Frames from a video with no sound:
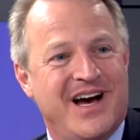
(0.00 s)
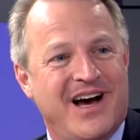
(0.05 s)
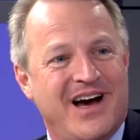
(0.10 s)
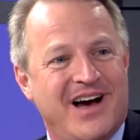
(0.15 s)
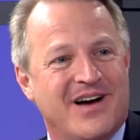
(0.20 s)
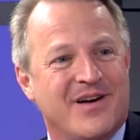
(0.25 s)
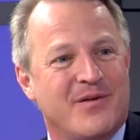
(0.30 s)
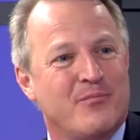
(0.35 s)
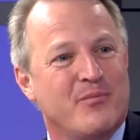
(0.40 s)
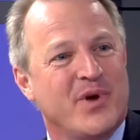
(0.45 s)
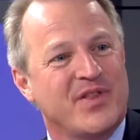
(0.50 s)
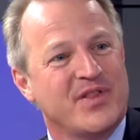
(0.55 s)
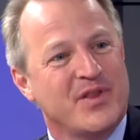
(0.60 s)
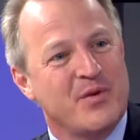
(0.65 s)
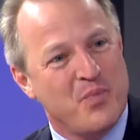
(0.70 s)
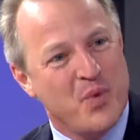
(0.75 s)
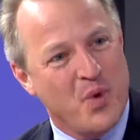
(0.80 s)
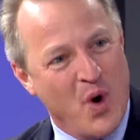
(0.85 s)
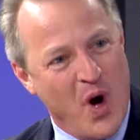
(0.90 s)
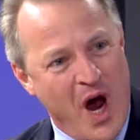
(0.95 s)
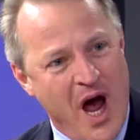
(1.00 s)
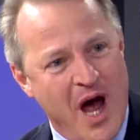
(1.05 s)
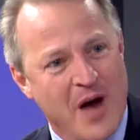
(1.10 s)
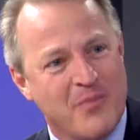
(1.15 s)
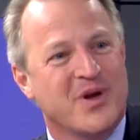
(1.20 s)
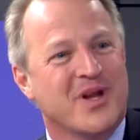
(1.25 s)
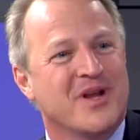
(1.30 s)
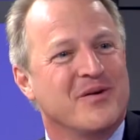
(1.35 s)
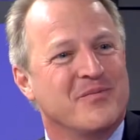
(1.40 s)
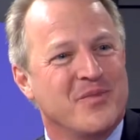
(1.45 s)
Uh, but the
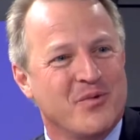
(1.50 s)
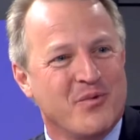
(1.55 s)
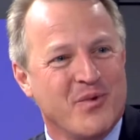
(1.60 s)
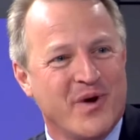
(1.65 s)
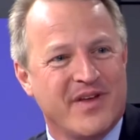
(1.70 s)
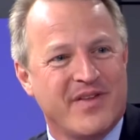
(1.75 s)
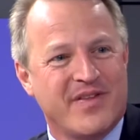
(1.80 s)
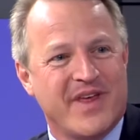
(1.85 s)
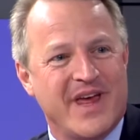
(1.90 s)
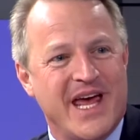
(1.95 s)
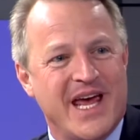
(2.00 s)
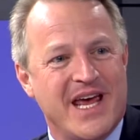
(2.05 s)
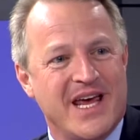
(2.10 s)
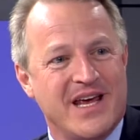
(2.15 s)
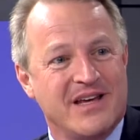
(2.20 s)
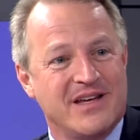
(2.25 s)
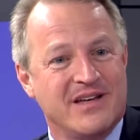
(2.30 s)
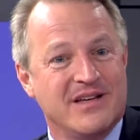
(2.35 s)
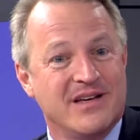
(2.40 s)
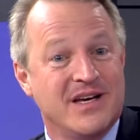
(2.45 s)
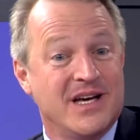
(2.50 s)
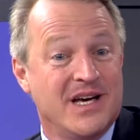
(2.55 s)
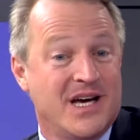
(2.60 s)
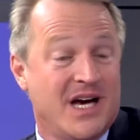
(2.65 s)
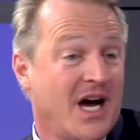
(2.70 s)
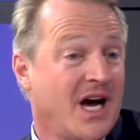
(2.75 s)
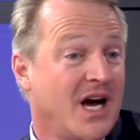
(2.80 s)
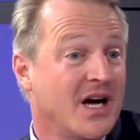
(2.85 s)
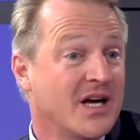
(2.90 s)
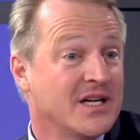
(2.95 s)
problem with a
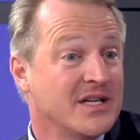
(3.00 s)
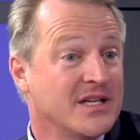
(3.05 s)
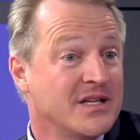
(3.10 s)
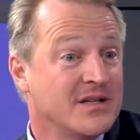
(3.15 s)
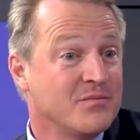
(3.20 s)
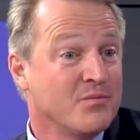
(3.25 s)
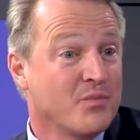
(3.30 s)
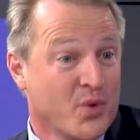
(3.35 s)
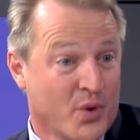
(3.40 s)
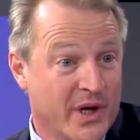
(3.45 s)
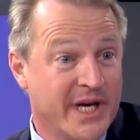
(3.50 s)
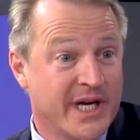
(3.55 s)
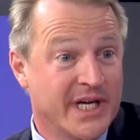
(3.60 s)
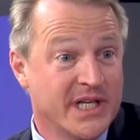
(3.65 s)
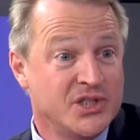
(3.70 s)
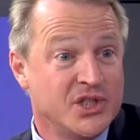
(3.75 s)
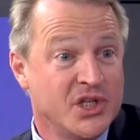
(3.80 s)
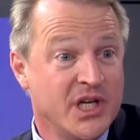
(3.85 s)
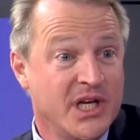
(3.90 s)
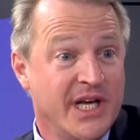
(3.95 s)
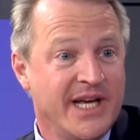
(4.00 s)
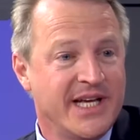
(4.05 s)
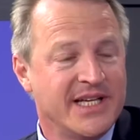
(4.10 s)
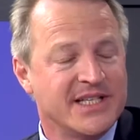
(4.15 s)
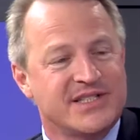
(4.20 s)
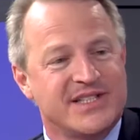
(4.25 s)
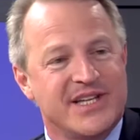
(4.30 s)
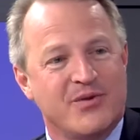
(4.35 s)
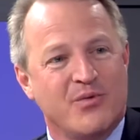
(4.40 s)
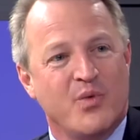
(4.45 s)
uh, bridge
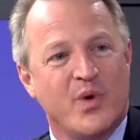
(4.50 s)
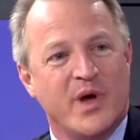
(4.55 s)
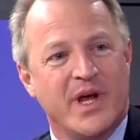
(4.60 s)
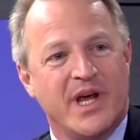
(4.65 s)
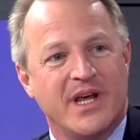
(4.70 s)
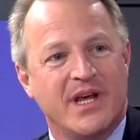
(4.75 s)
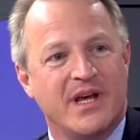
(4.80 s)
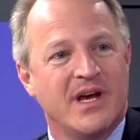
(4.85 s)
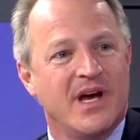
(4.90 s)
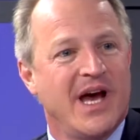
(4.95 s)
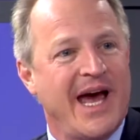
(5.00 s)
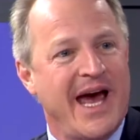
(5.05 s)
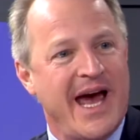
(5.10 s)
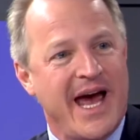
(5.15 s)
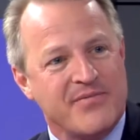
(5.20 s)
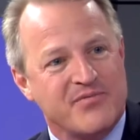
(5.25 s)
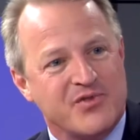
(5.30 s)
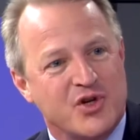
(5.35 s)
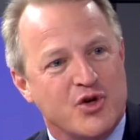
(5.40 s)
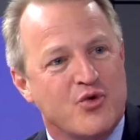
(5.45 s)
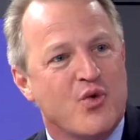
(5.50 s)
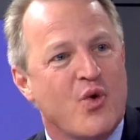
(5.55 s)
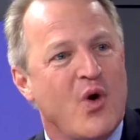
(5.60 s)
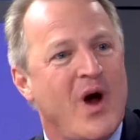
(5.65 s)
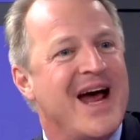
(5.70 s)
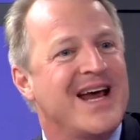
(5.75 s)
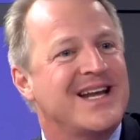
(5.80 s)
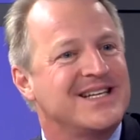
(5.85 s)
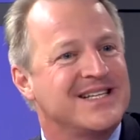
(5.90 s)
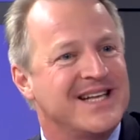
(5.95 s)
is that we have to
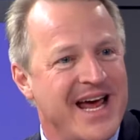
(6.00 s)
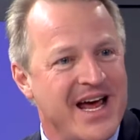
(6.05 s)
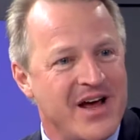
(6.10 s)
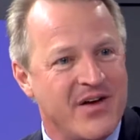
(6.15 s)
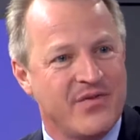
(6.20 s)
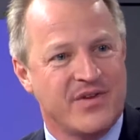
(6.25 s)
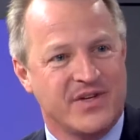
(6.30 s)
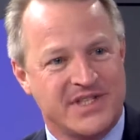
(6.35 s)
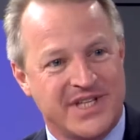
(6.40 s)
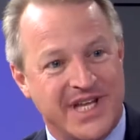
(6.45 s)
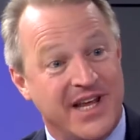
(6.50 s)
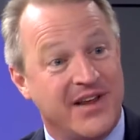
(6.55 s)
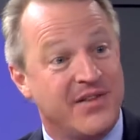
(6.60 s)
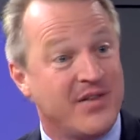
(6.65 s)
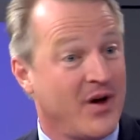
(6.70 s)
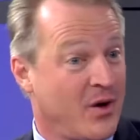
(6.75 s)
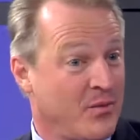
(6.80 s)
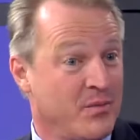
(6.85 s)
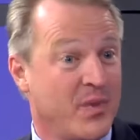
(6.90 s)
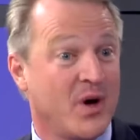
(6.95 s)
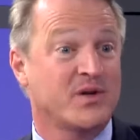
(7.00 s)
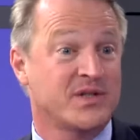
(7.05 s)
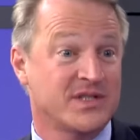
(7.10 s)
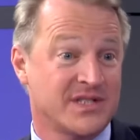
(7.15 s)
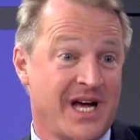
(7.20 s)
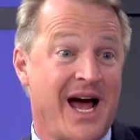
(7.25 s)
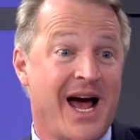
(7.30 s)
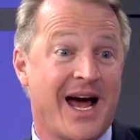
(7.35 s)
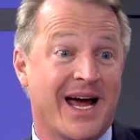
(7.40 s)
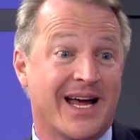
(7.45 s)
grind down the teeth on both
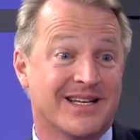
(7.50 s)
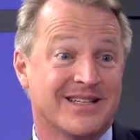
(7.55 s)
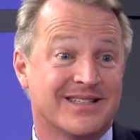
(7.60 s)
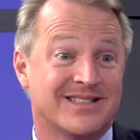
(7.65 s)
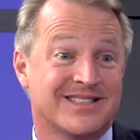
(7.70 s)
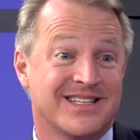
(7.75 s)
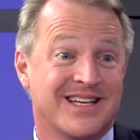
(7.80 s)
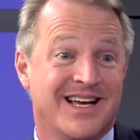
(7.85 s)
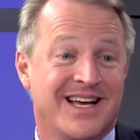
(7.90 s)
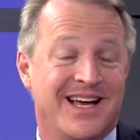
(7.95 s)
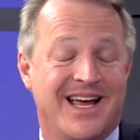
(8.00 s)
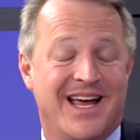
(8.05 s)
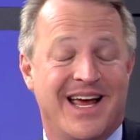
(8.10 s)
sides.